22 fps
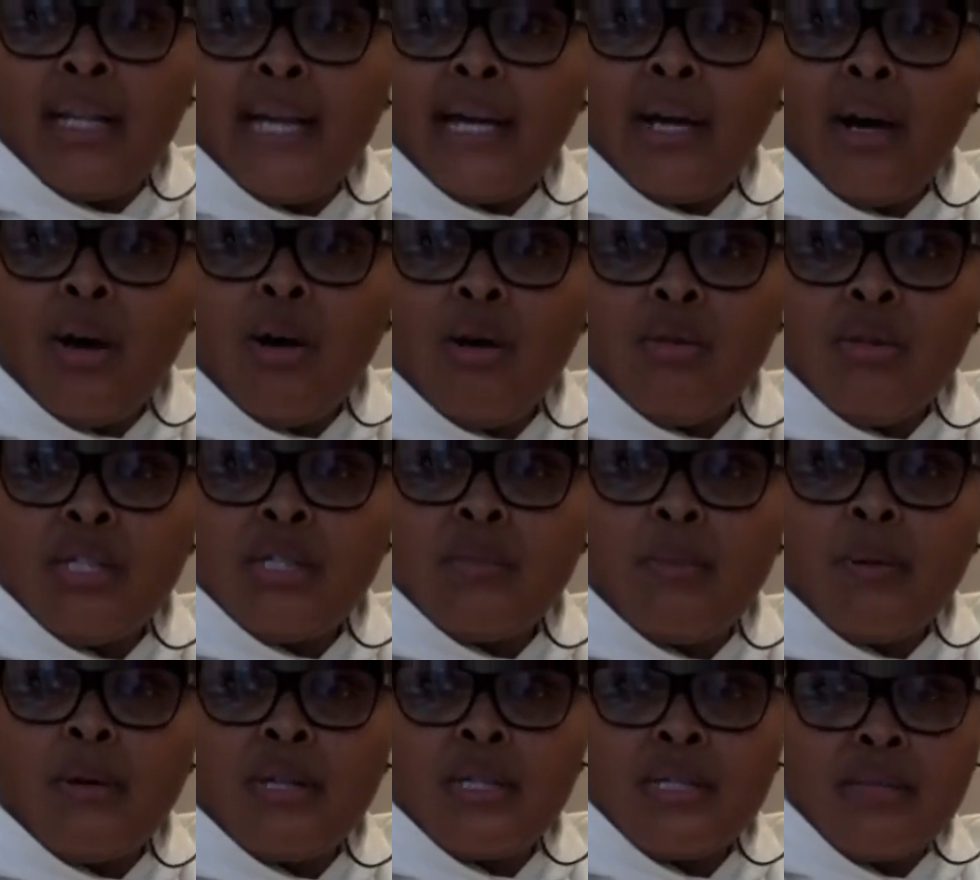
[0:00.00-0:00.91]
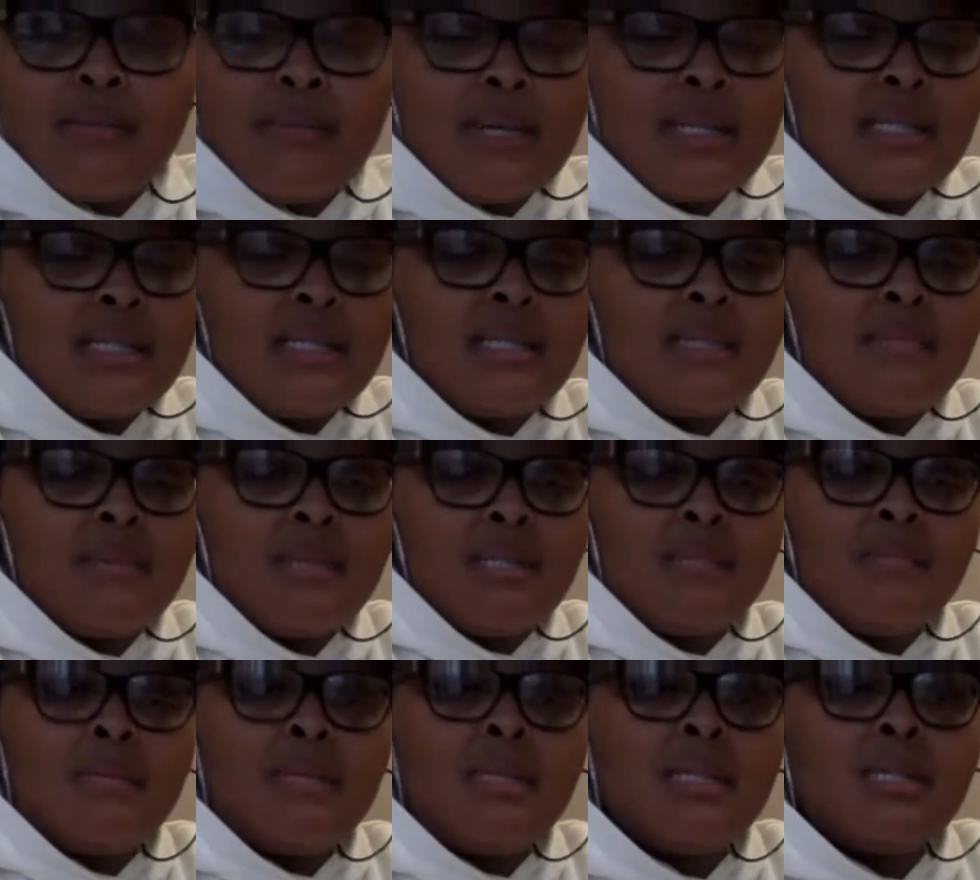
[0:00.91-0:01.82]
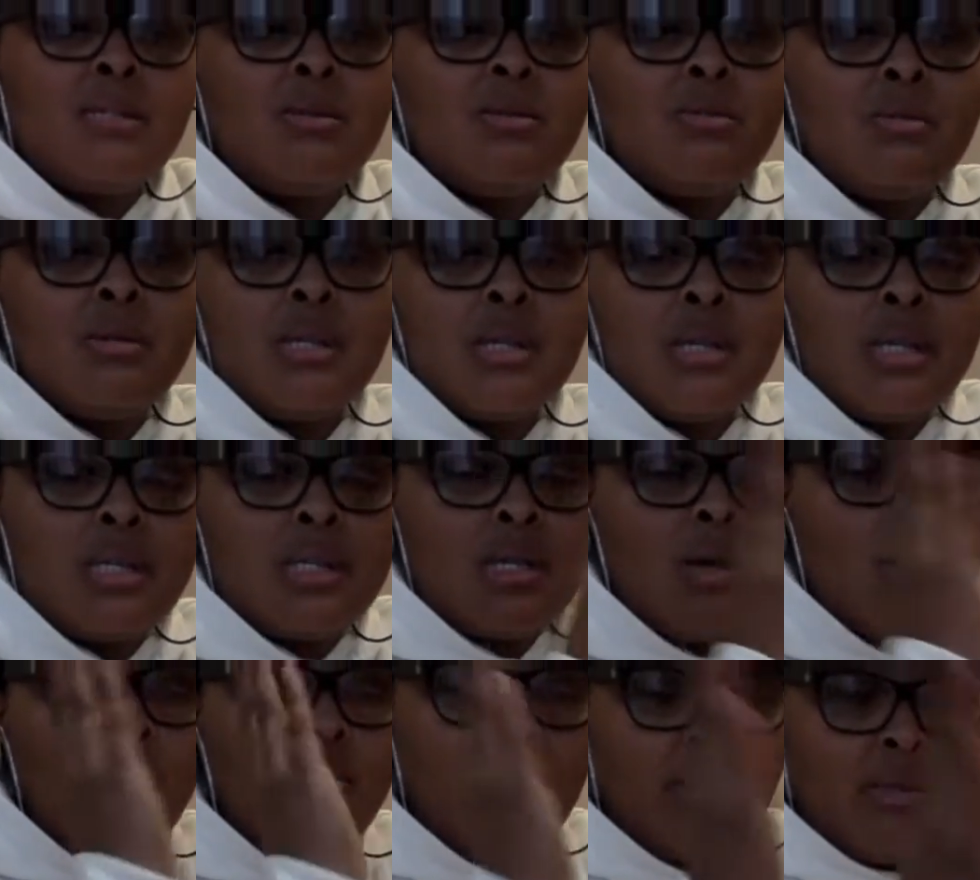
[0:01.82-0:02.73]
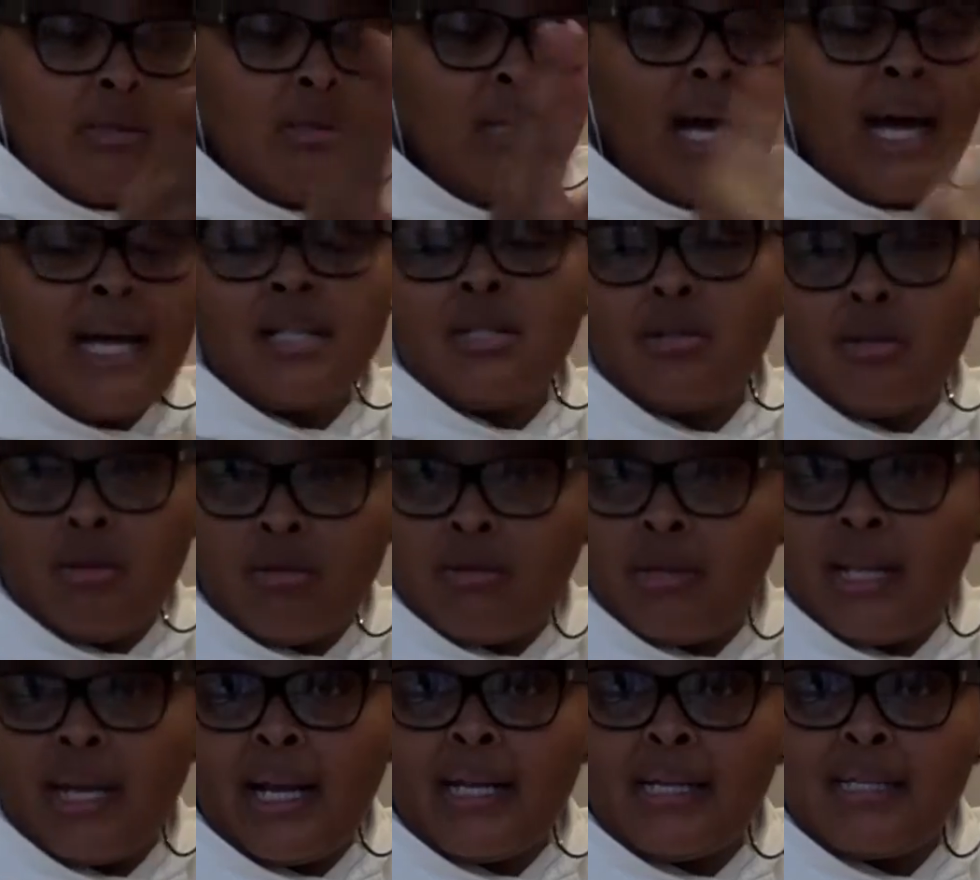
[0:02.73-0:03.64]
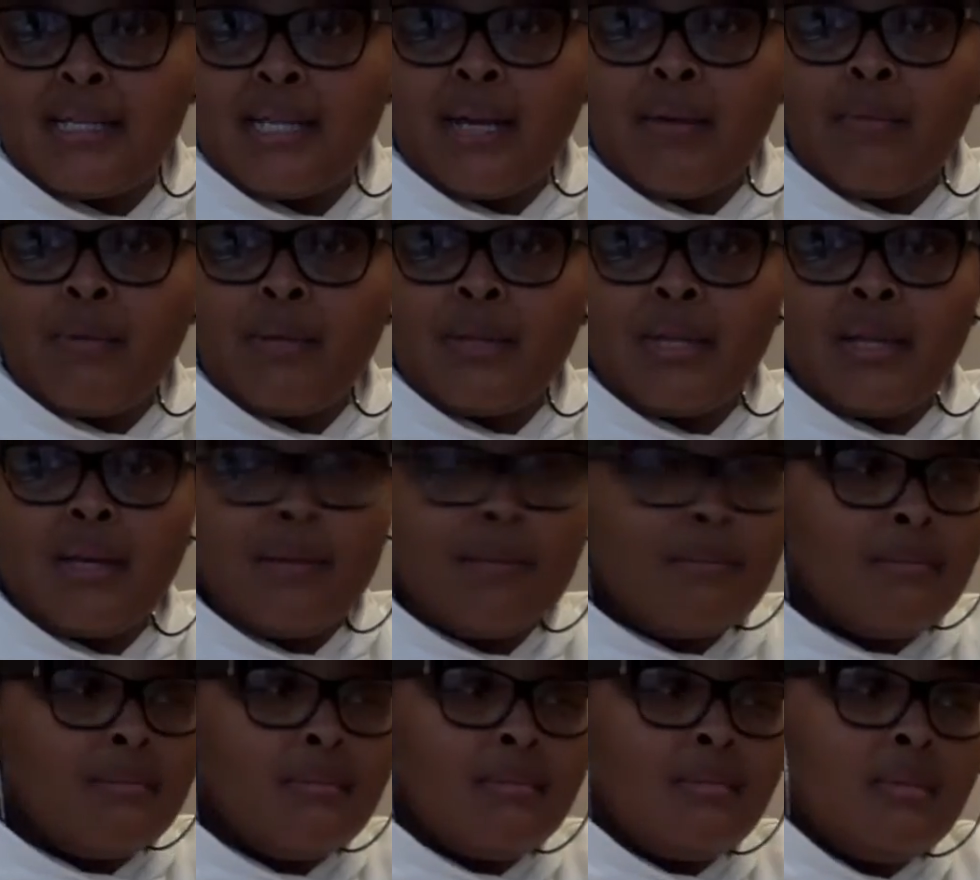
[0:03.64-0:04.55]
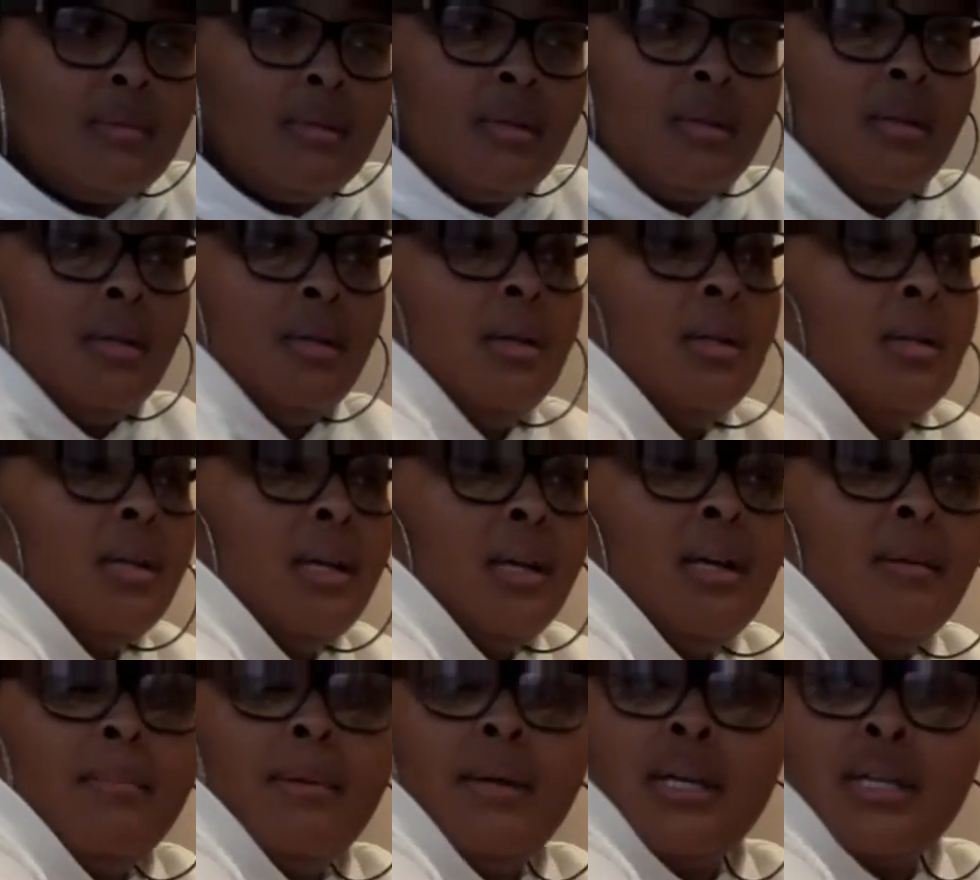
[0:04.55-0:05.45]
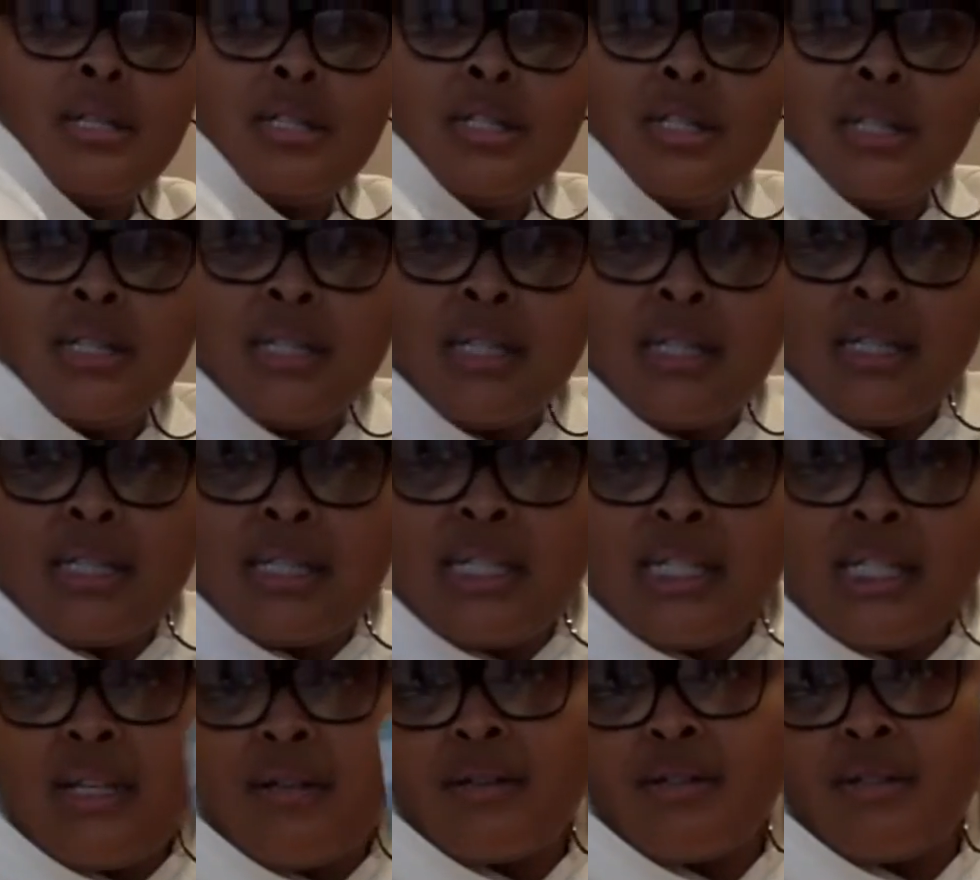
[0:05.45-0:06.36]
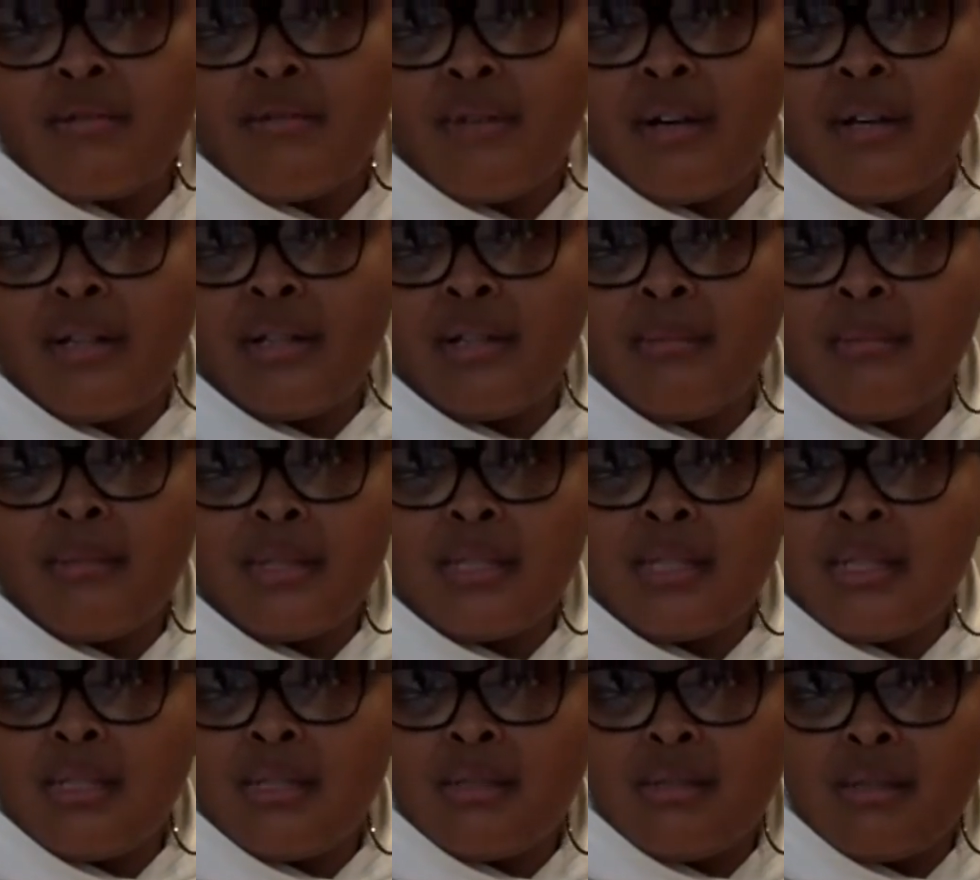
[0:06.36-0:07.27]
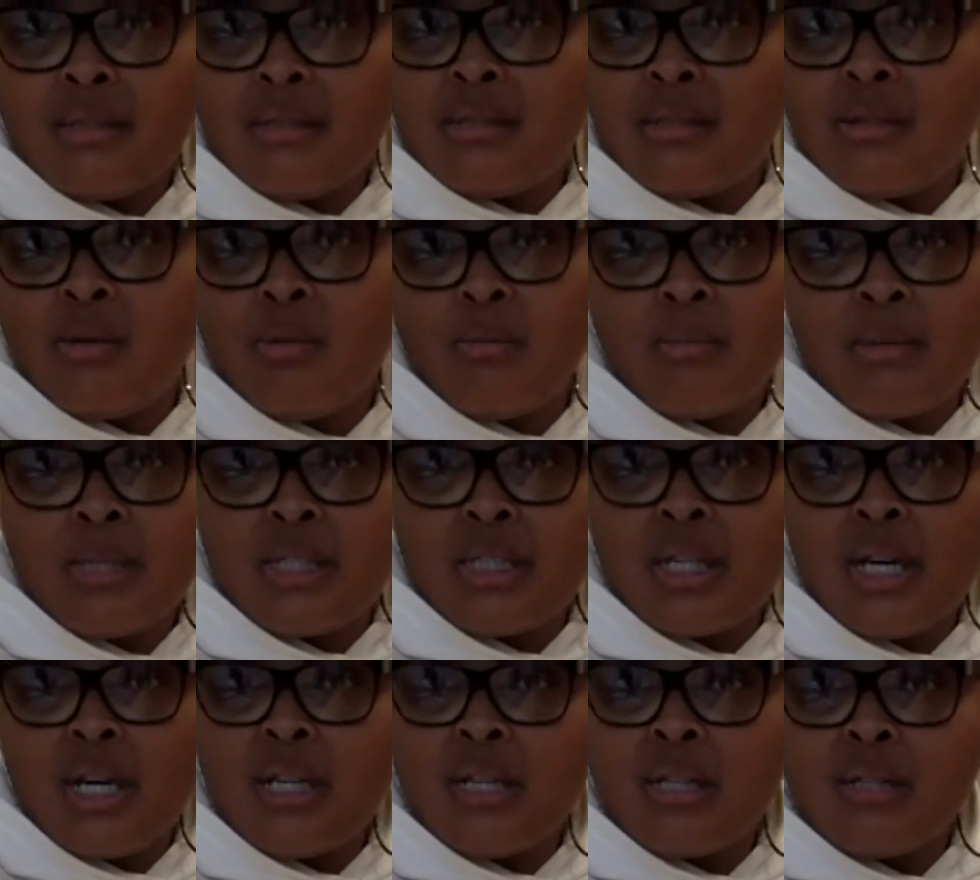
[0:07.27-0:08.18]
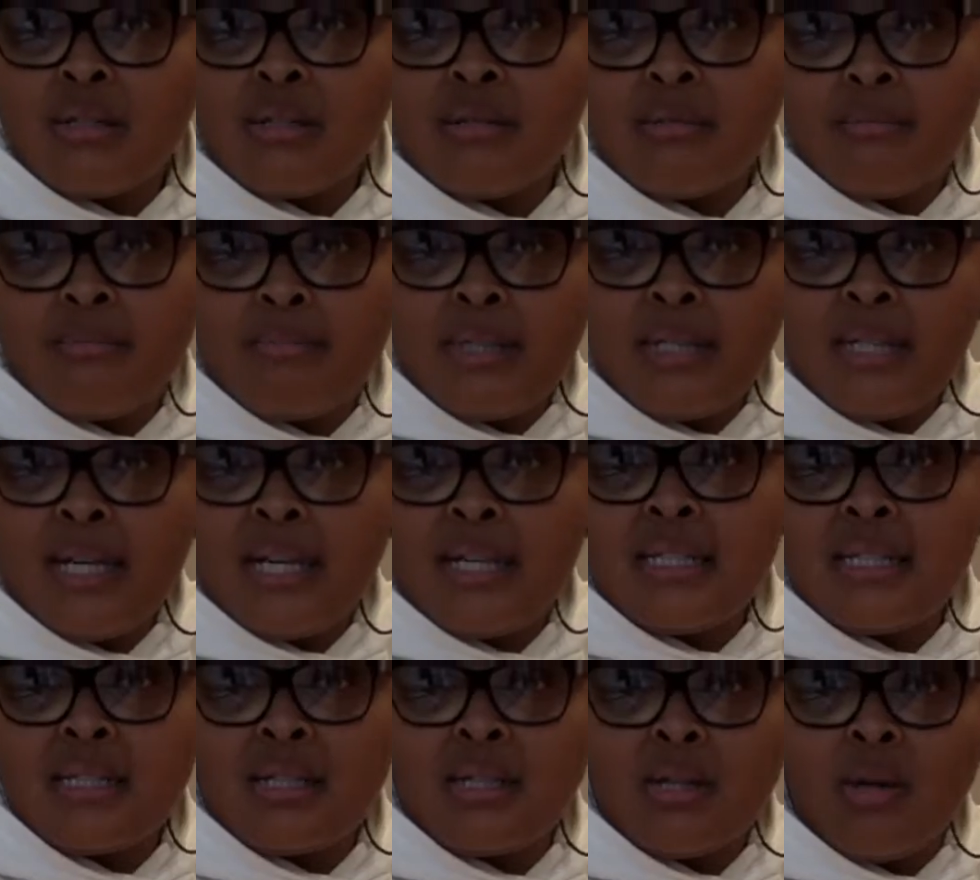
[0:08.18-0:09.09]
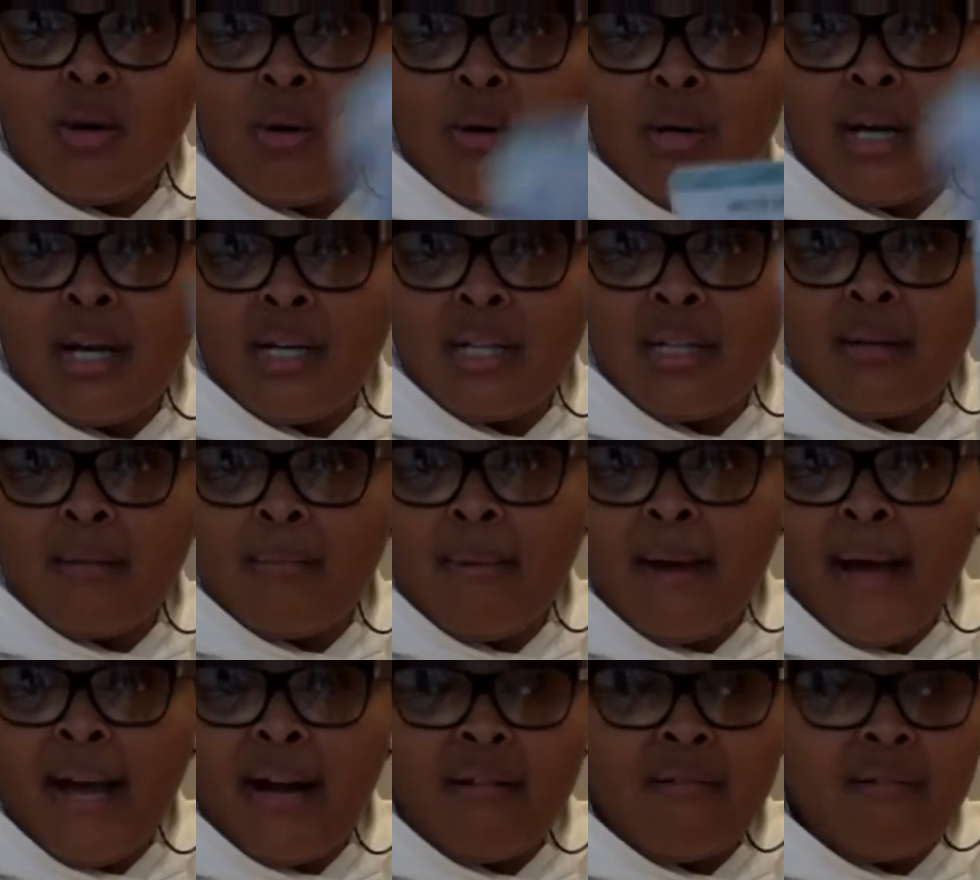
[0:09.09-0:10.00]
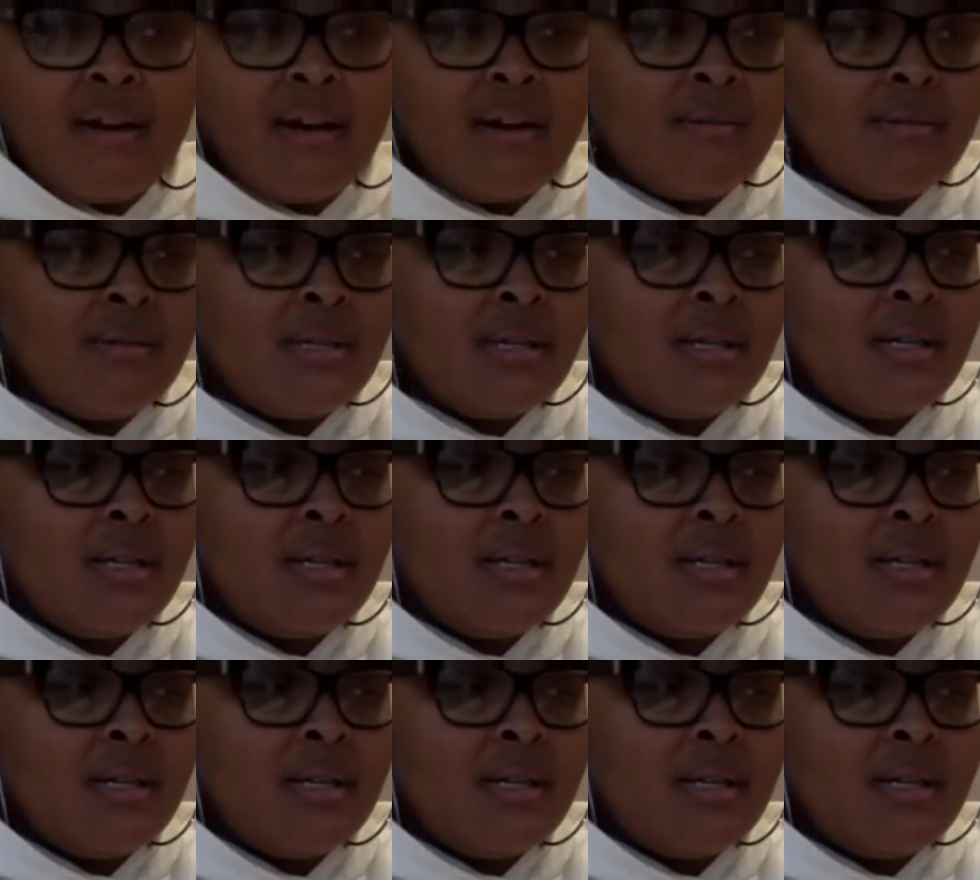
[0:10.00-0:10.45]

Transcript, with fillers: Like, oh, this person makes this much money, so it's only logical that I stay with them. There could be a shit ton of secrets around them. It's, it's so much other BS going on in the background.